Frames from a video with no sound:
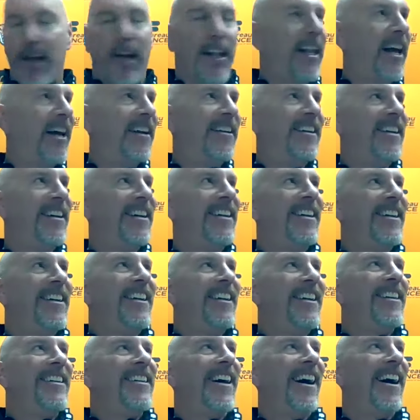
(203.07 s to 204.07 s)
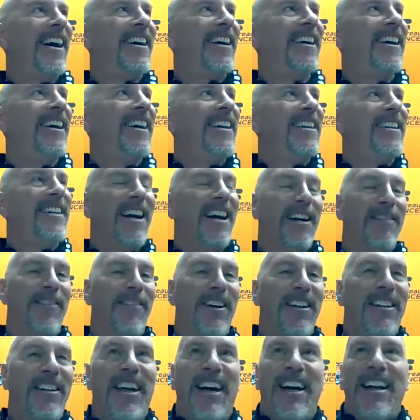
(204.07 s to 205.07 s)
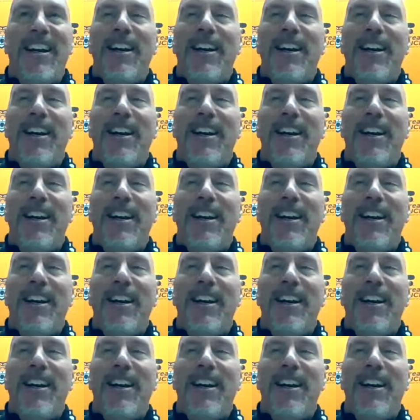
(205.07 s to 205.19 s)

not allowed to talk talk about